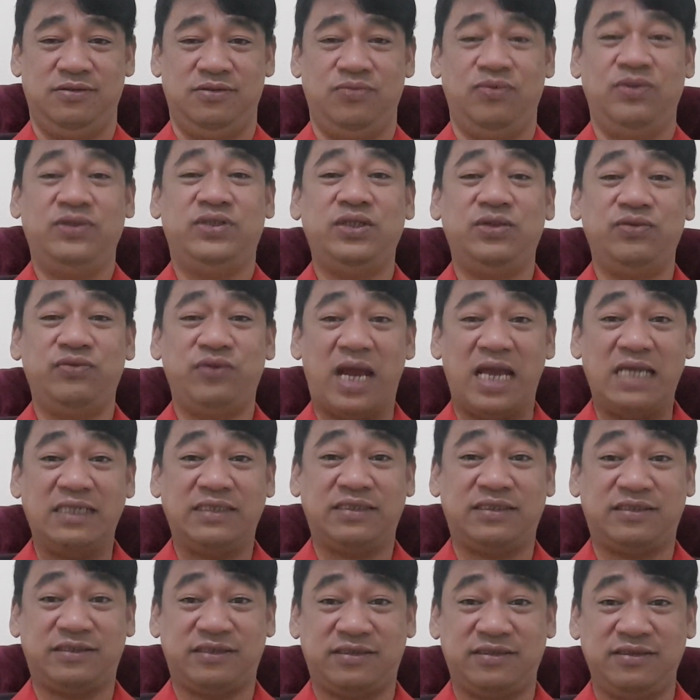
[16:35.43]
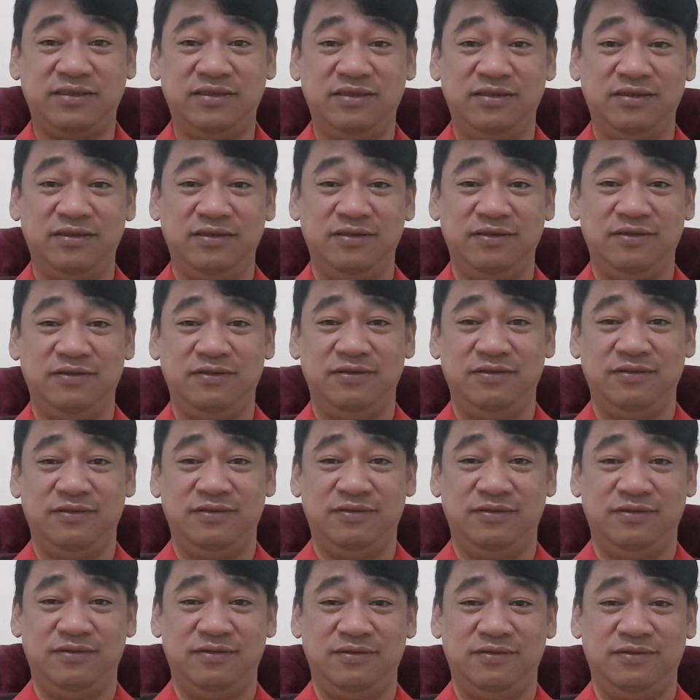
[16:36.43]
with the rest
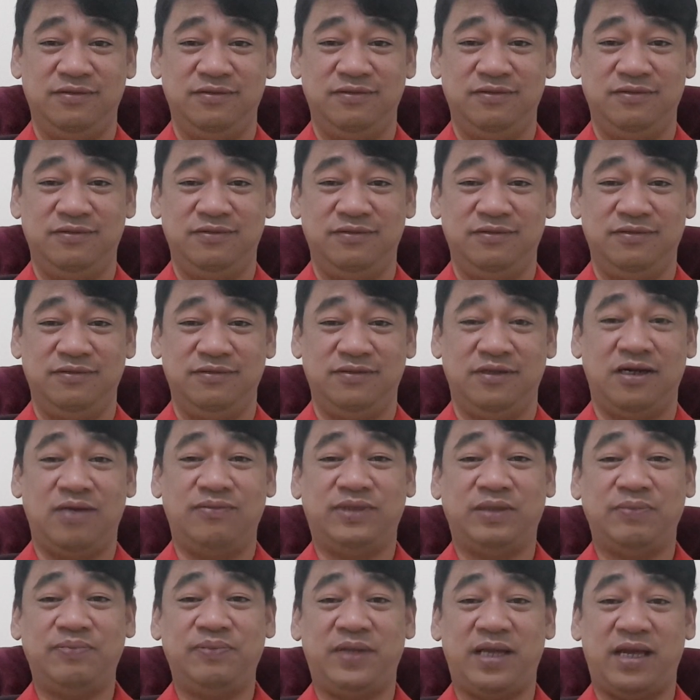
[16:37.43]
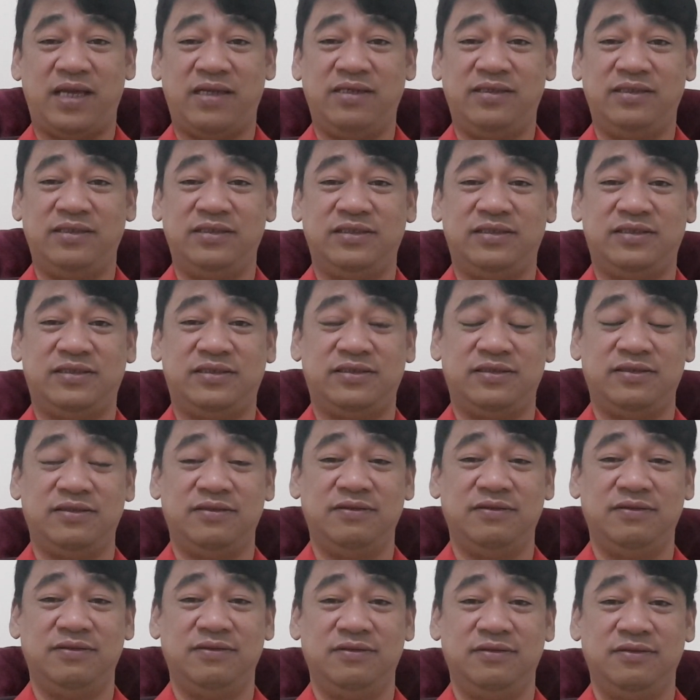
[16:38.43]
of the players.
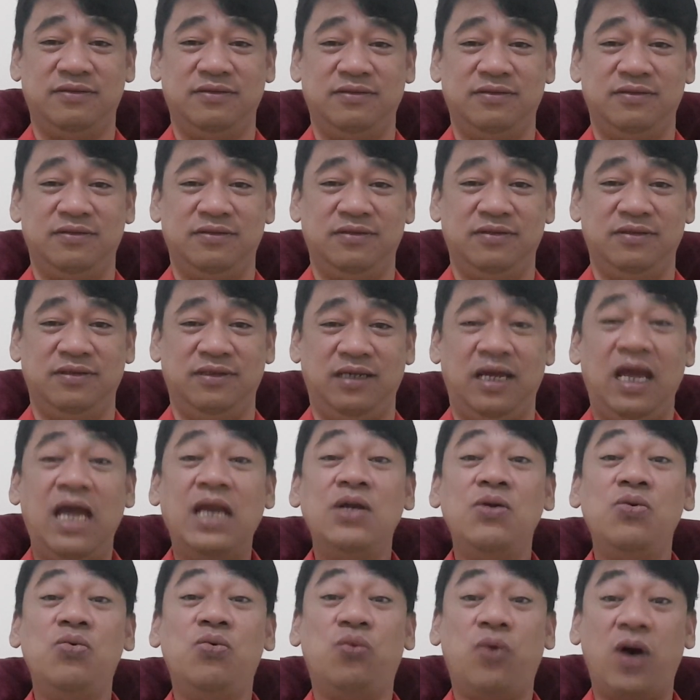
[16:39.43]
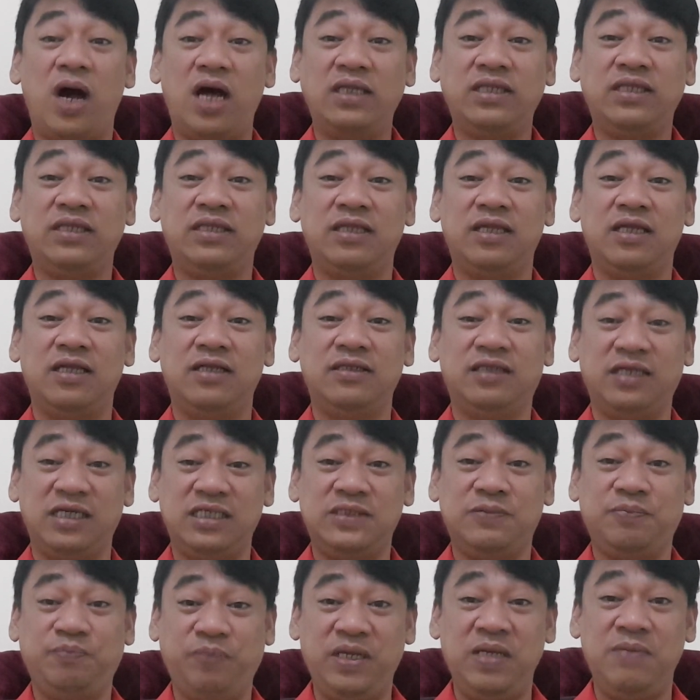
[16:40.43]
And what
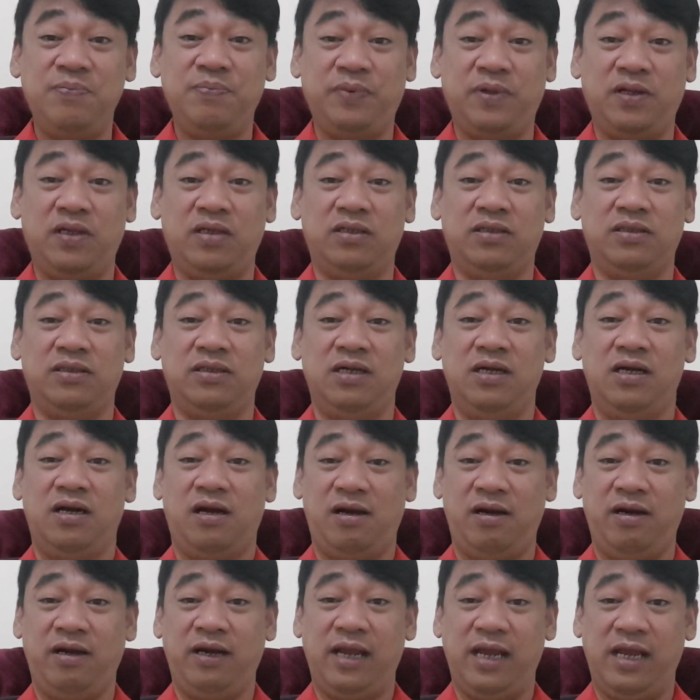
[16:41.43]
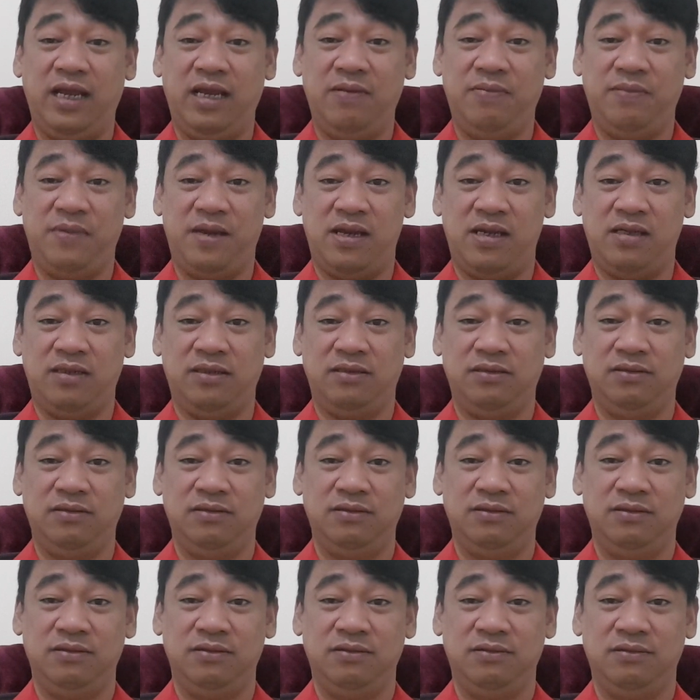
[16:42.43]
these people are aiming,
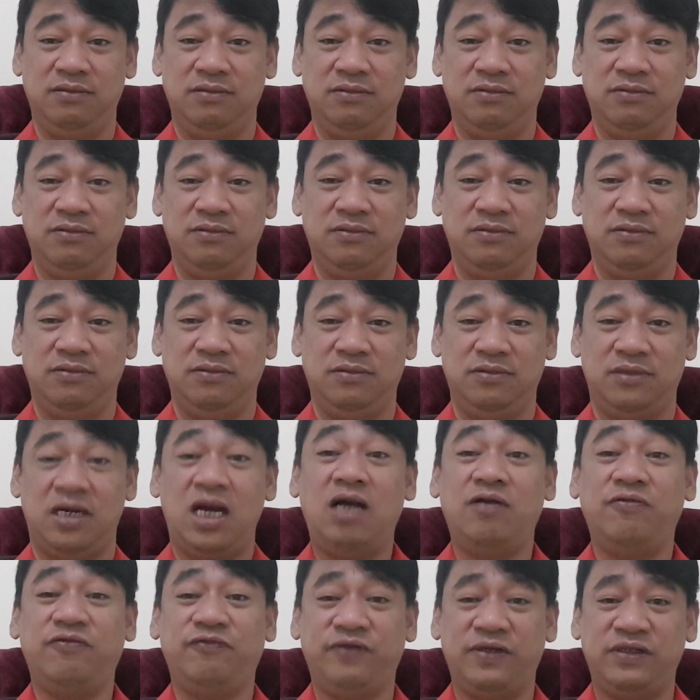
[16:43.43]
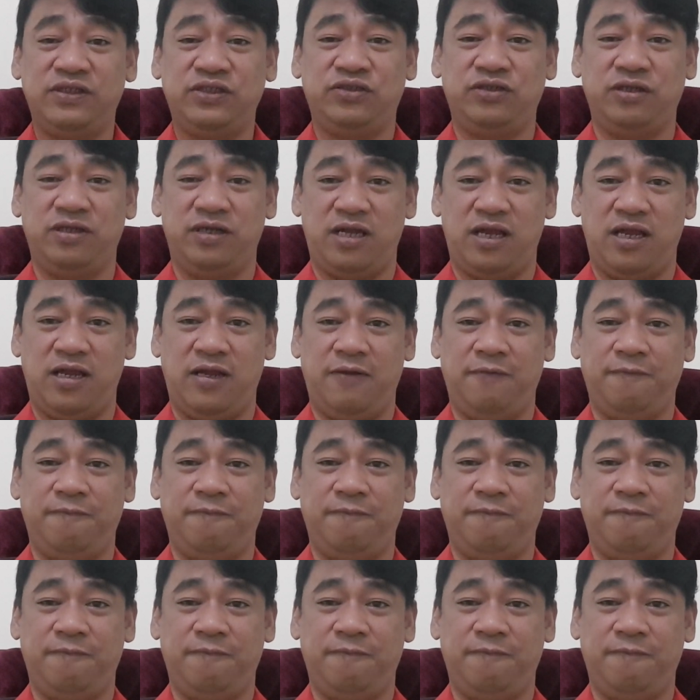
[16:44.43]
are visioning